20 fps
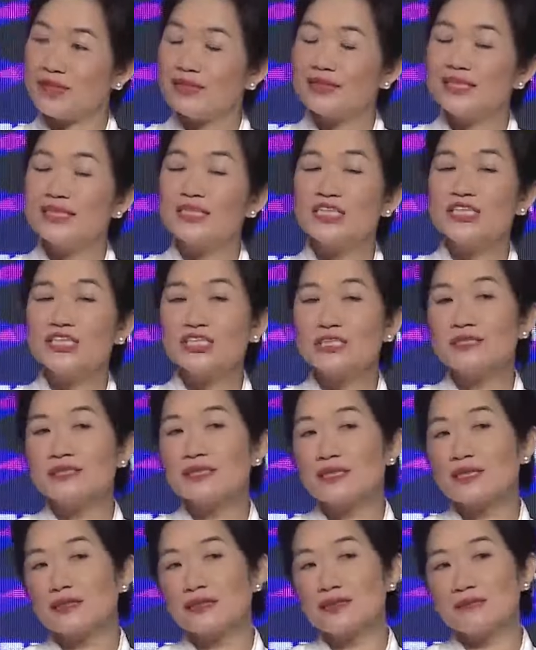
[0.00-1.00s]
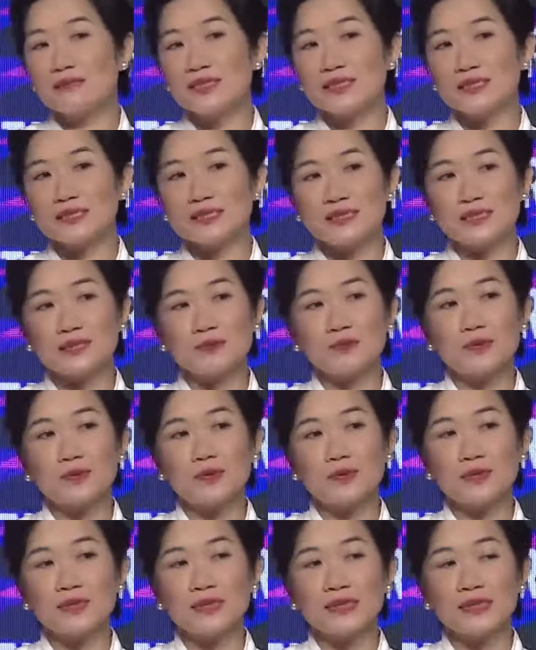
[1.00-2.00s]
The digital economy in
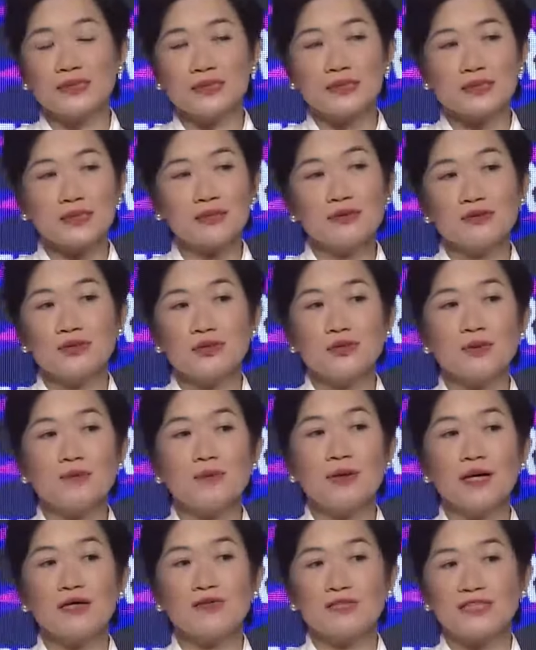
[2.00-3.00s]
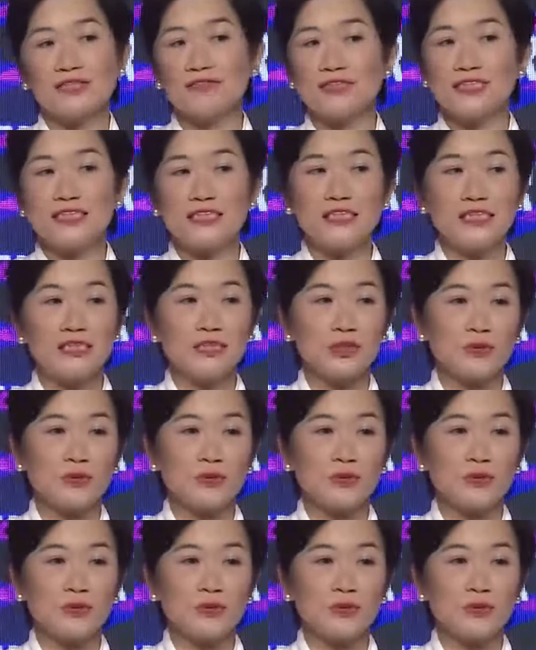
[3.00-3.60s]
Singapore is close to about seventeen,